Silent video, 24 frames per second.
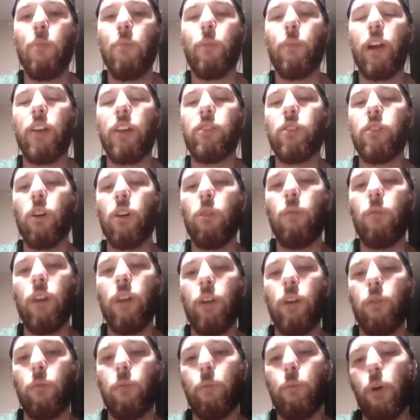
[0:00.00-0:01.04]
But I don't
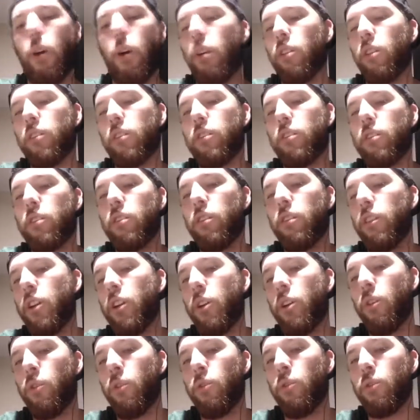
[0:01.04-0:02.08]
want to impart
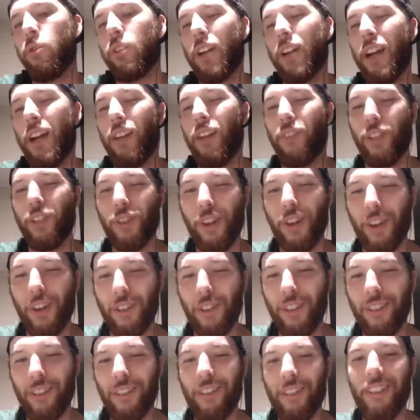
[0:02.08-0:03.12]
those kind of
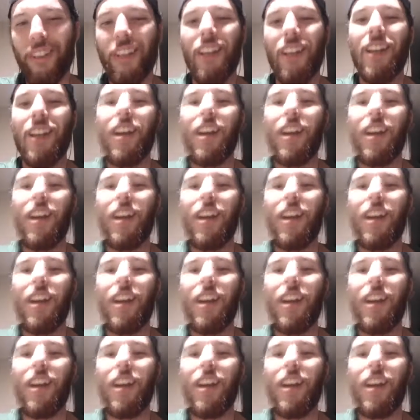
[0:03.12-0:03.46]
instructions